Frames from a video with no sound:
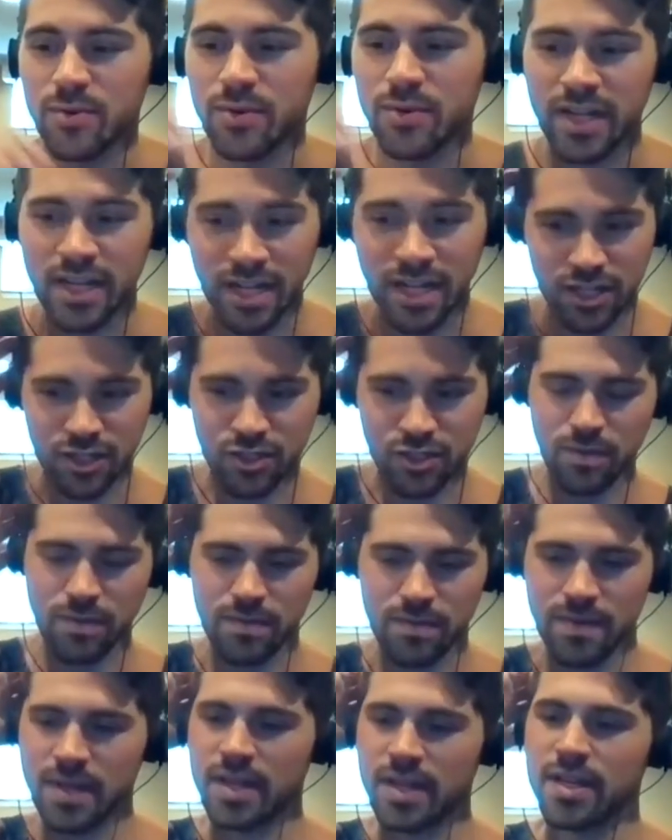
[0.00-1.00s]
read.
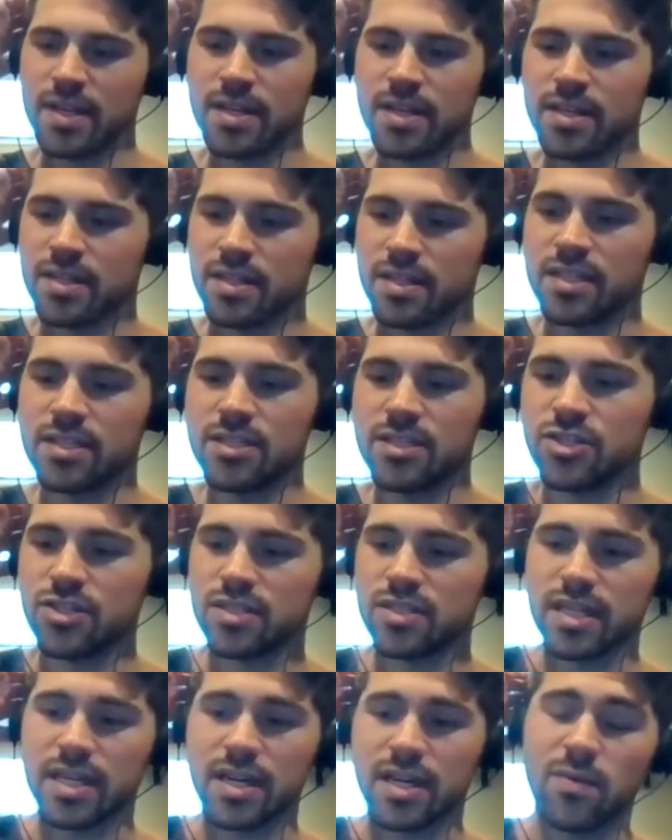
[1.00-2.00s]
So this is
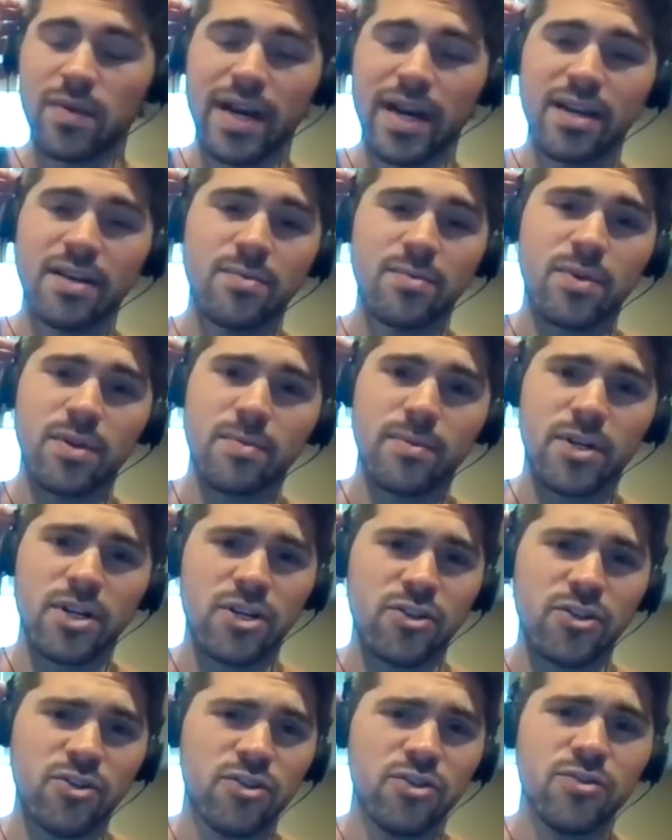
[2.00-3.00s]
just like a random one, but are
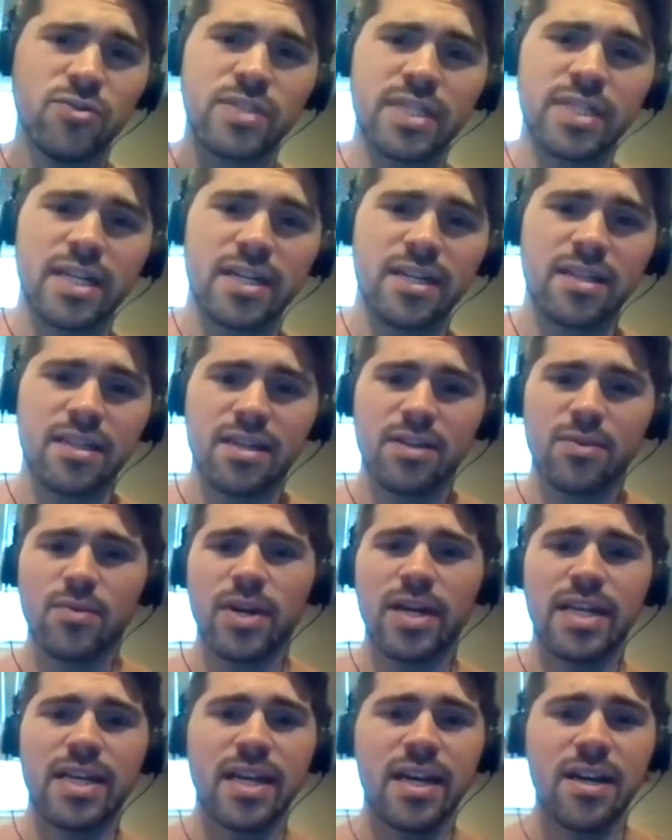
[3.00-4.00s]
you using anything
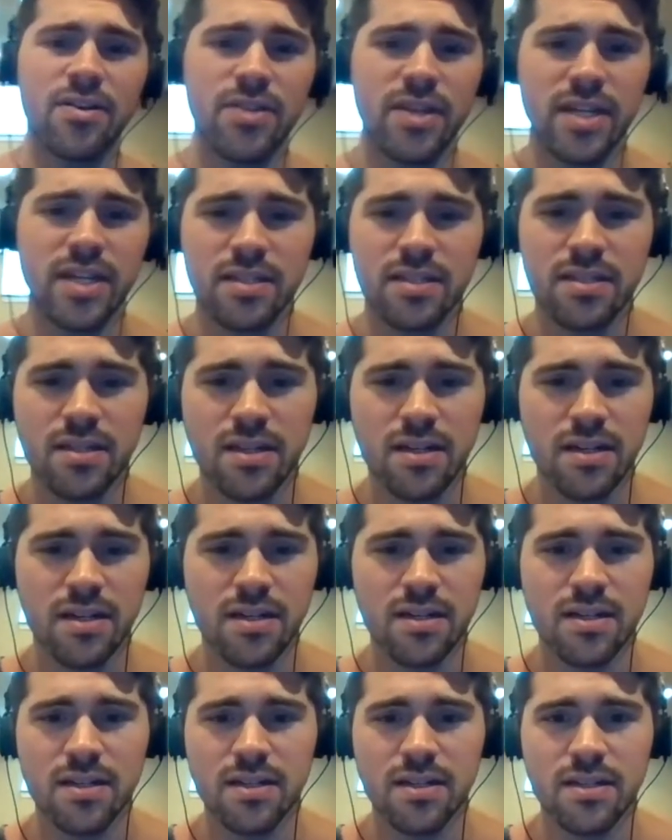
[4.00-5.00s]
right now that's that